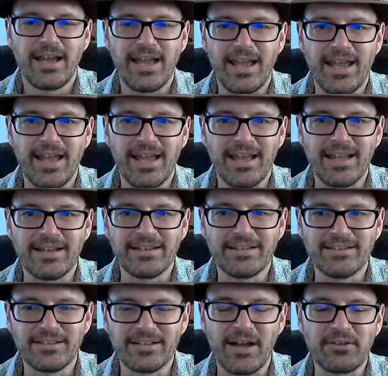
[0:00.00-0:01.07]
and
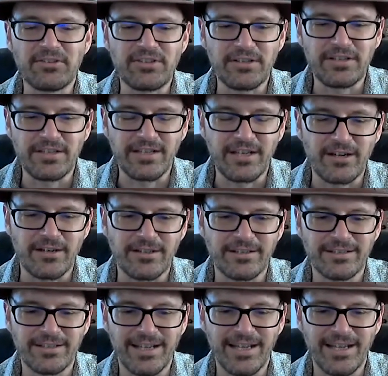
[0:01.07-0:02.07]
look how silly they are.